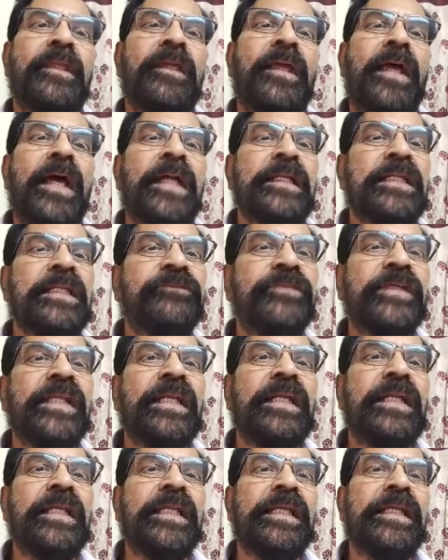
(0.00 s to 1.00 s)
and
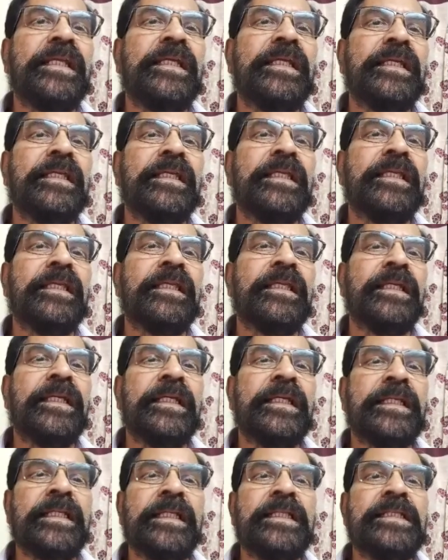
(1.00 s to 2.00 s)
inferiorly
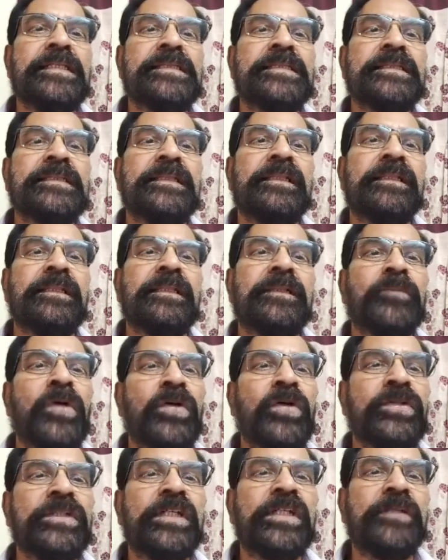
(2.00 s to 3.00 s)
it is
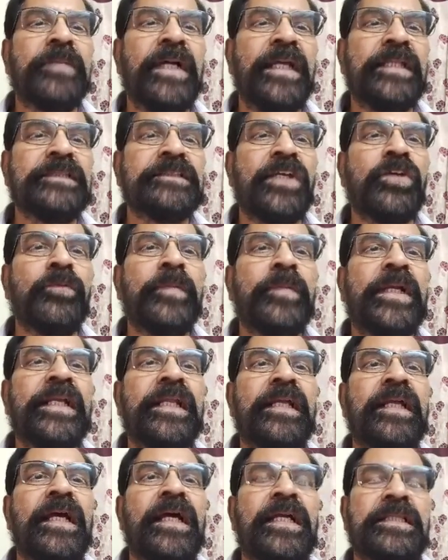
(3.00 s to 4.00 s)
bounded by
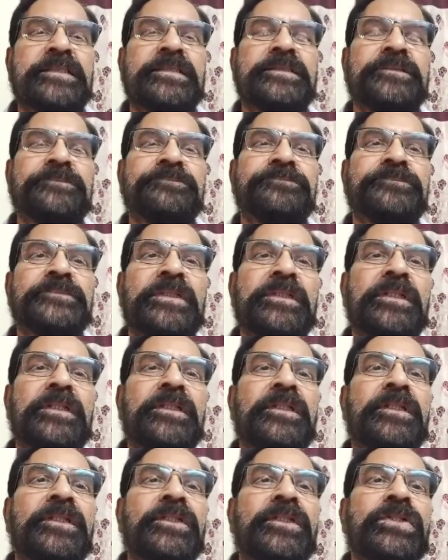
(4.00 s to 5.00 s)
zygomatic arch.
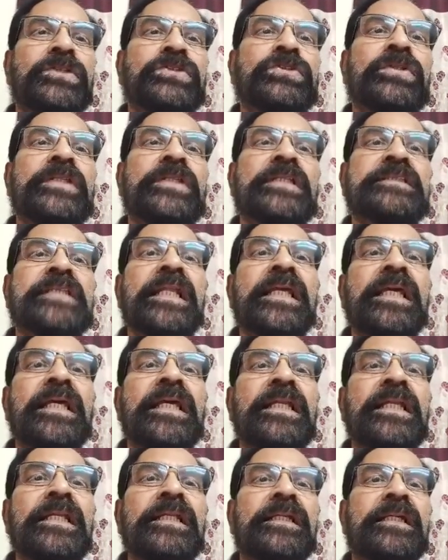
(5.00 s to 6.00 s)
So the
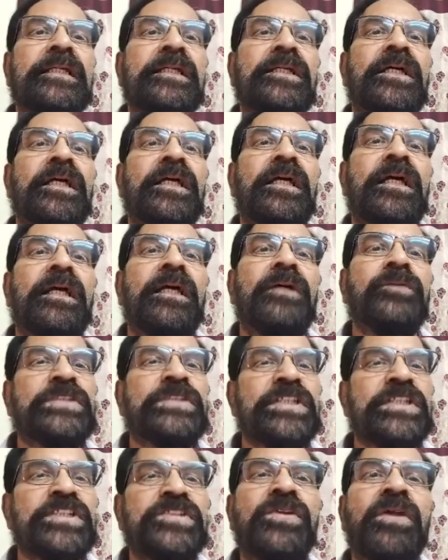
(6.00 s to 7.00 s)
circle which
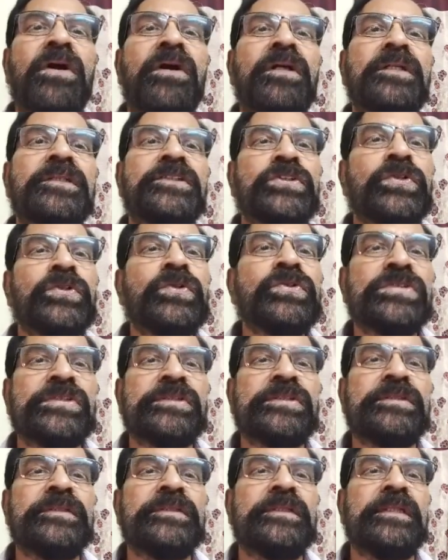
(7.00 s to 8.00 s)
is drawn
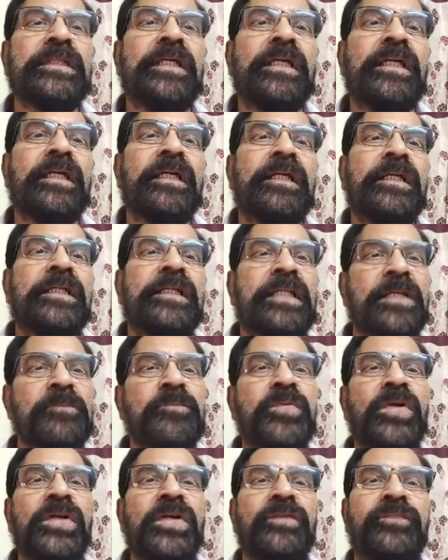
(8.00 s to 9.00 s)
shows
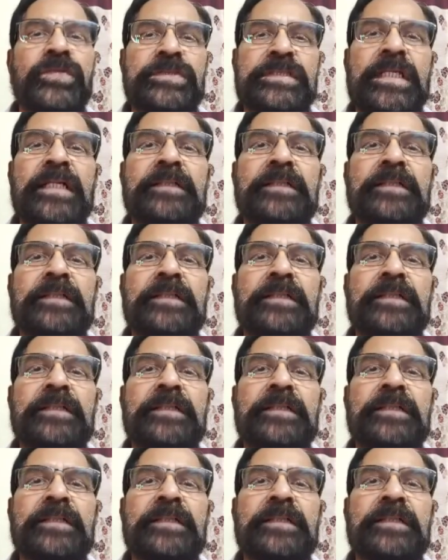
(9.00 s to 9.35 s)
temporal fossa.